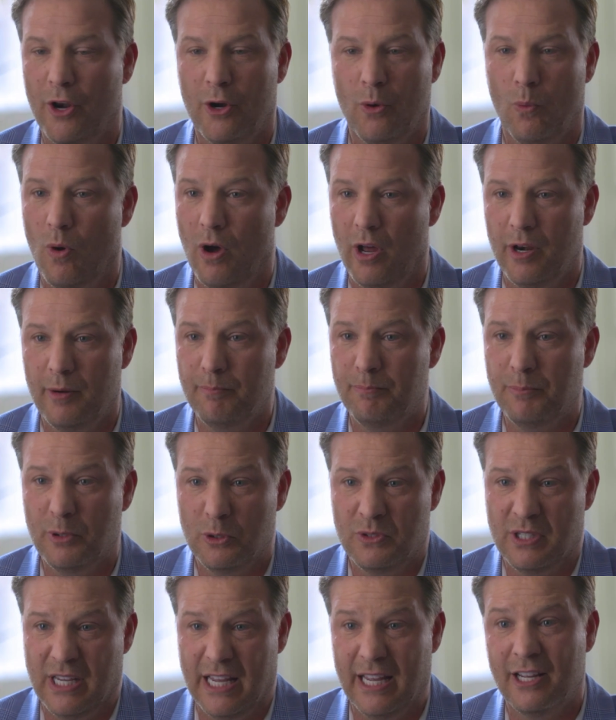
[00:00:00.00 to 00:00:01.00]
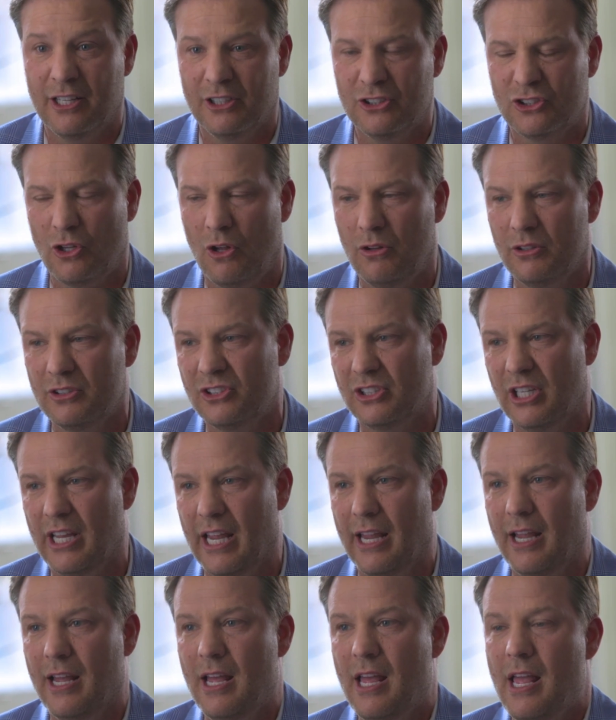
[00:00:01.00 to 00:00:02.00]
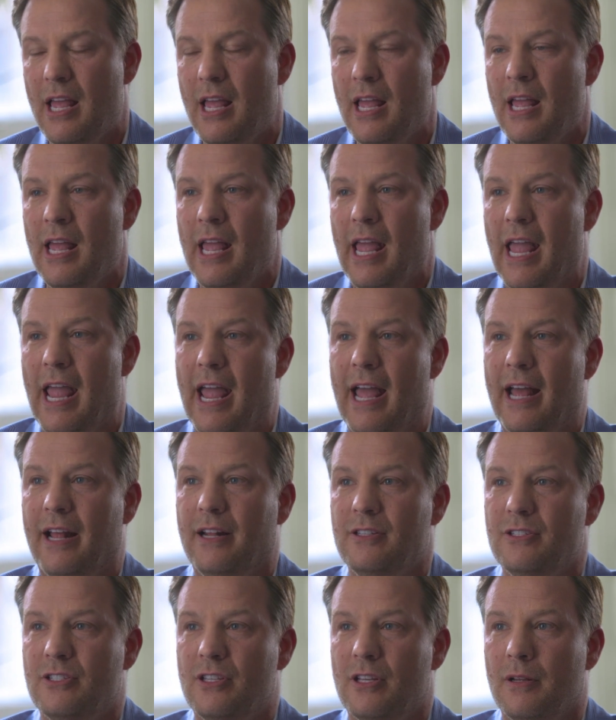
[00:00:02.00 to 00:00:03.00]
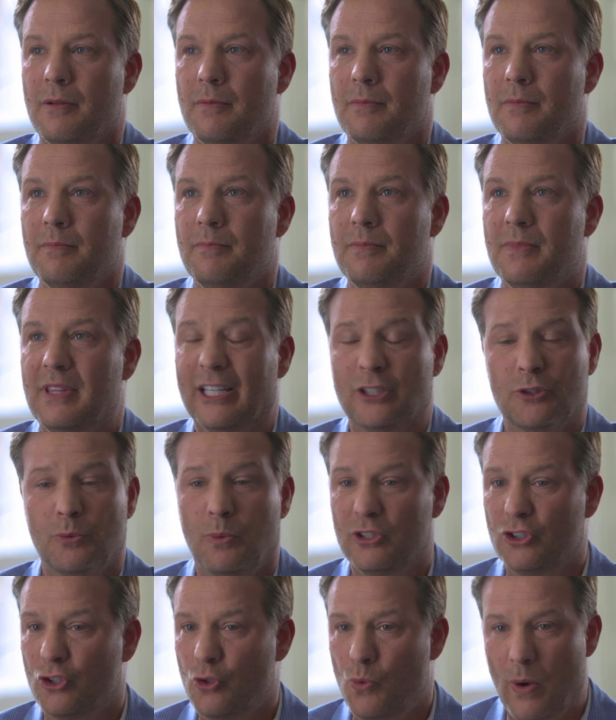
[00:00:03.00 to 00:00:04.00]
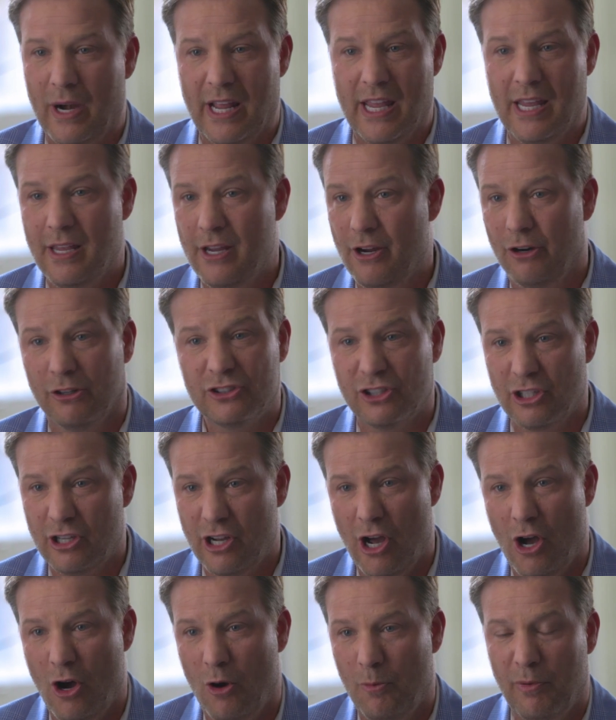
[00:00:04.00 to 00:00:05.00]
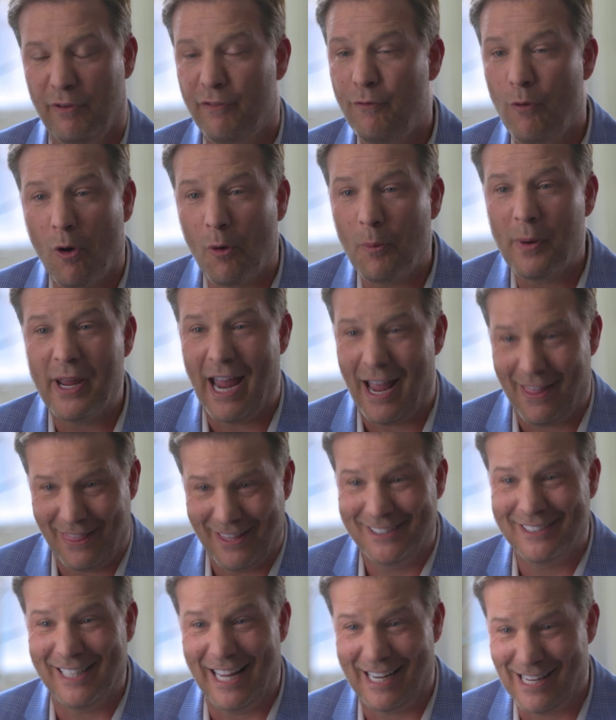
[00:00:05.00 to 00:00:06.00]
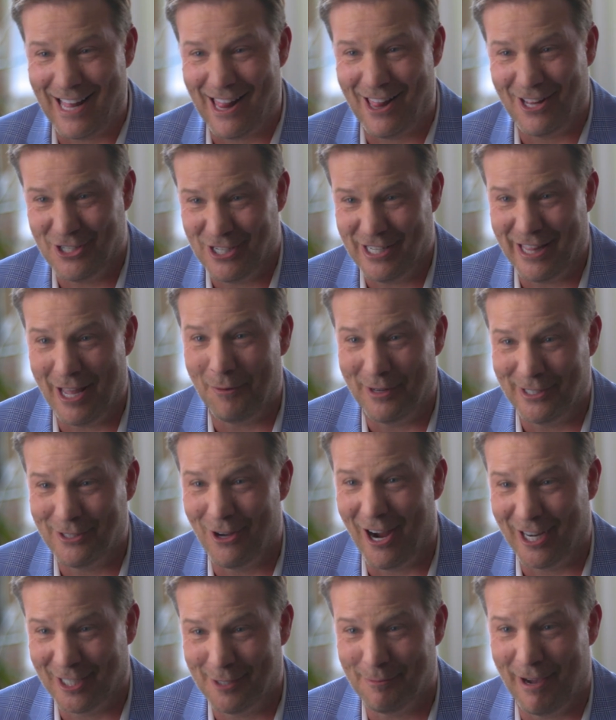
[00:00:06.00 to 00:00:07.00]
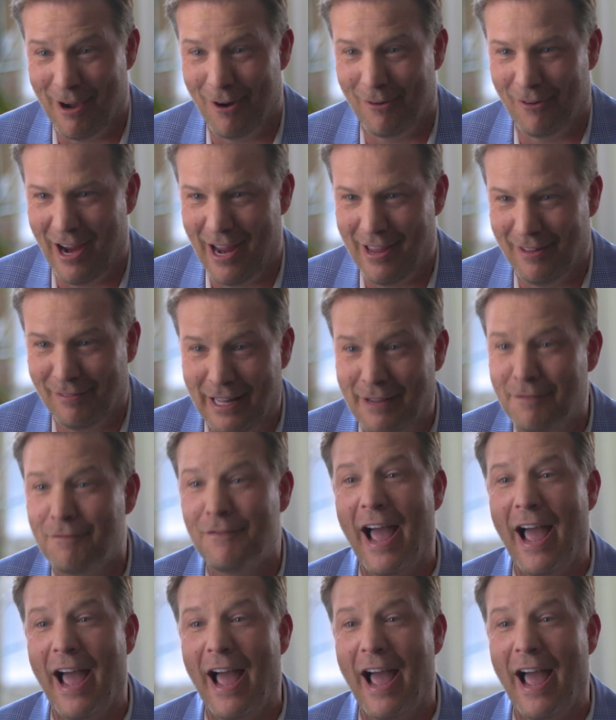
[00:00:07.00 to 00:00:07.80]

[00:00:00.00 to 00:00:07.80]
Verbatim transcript: one-to-one boutique consultancy. And this was 20 years ago, before we had this technology that we talked about, right? Like